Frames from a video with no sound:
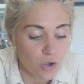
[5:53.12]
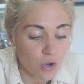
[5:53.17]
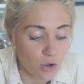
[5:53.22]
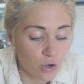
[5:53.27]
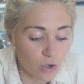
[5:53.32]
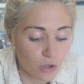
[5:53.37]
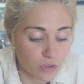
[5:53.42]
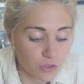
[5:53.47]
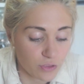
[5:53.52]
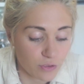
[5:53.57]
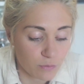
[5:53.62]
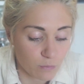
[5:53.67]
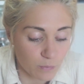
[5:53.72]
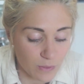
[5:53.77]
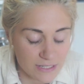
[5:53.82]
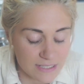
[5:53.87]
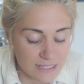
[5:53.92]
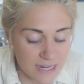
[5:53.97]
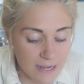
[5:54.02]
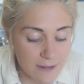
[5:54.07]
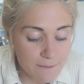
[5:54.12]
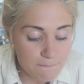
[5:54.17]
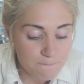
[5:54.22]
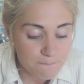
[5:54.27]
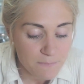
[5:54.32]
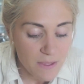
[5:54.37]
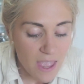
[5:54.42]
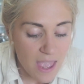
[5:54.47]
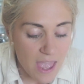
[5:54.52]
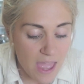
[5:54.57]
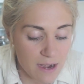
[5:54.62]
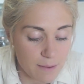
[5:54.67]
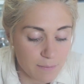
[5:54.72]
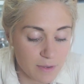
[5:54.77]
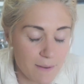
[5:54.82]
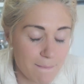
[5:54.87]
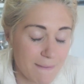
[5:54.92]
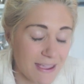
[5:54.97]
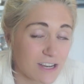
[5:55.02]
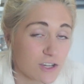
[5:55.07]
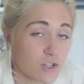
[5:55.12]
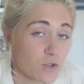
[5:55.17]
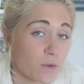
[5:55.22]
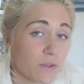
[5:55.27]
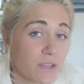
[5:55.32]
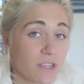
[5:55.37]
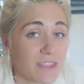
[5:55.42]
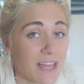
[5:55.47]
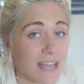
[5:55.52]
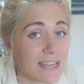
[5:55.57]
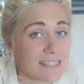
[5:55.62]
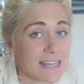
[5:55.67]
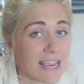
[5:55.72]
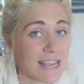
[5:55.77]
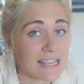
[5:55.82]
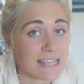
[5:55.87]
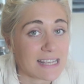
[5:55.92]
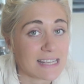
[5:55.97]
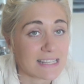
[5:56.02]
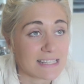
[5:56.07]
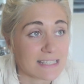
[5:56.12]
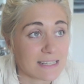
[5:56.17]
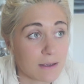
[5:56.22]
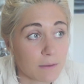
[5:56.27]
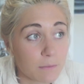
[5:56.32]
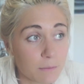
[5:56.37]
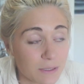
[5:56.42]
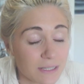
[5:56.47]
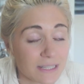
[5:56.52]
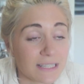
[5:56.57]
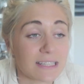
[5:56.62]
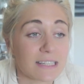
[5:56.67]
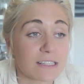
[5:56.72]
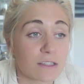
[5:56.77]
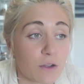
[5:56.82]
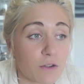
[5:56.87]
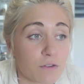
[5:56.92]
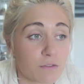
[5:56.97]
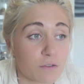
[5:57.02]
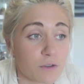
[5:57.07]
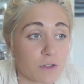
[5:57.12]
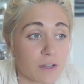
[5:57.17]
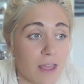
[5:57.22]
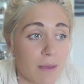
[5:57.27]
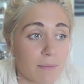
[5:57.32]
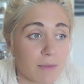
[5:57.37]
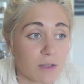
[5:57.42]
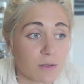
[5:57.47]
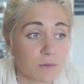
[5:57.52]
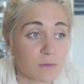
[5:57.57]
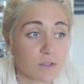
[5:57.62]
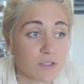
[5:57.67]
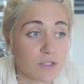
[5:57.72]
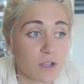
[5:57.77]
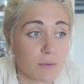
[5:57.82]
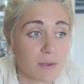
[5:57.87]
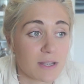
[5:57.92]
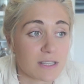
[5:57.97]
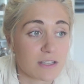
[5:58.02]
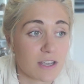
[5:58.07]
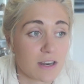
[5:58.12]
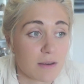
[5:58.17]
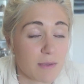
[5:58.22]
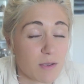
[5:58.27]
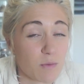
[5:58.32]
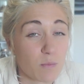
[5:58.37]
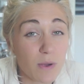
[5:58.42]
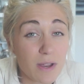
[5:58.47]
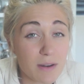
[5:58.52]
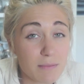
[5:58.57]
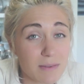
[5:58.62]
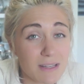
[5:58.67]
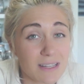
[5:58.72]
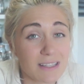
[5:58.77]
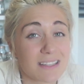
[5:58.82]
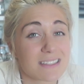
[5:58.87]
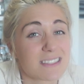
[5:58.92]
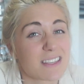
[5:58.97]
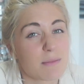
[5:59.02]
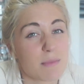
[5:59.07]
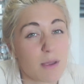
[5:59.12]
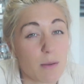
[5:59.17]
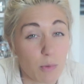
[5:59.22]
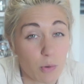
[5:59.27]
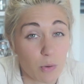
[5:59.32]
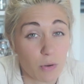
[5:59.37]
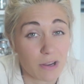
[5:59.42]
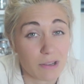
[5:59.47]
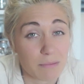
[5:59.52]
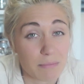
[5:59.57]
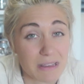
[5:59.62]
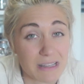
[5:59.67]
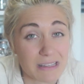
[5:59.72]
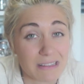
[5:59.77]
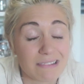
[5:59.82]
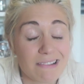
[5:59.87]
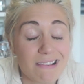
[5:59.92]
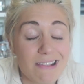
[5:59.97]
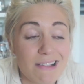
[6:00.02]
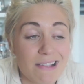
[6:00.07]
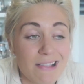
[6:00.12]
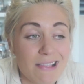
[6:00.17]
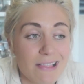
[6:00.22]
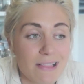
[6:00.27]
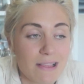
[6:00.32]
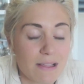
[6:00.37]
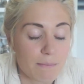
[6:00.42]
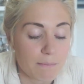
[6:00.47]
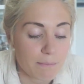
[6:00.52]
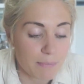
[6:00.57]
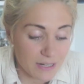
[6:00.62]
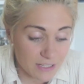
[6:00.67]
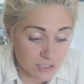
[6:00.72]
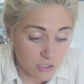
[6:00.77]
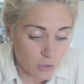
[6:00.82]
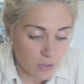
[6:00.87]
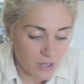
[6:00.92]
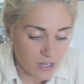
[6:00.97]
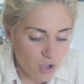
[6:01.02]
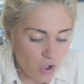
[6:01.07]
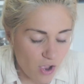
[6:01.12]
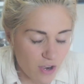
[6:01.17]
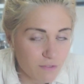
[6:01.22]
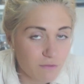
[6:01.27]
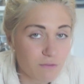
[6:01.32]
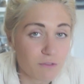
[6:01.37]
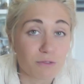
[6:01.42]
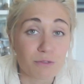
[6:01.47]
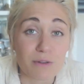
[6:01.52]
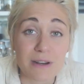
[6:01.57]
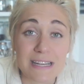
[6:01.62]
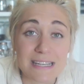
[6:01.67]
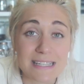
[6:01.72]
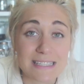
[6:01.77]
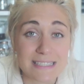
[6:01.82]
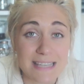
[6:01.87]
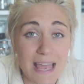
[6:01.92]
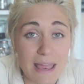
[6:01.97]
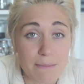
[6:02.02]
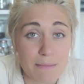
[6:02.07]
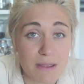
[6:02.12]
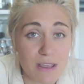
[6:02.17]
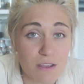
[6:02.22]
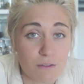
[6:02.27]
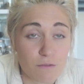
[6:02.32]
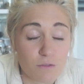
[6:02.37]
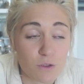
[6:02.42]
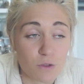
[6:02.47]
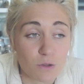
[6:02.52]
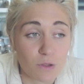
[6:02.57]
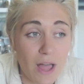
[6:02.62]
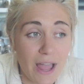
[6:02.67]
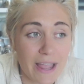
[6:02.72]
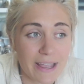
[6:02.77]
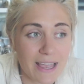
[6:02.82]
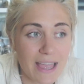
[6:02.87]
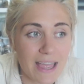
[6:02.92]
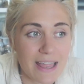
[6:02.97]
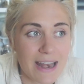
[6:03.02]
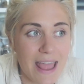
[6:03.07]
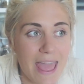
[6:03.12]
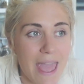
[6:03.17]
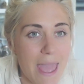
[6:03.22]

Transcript: on one day, and I'm going to make sure that that day is completely low food chemicals. So it's going to be one meal, it's going to be a boring meal, but it's going to kind of reset me, if you like, and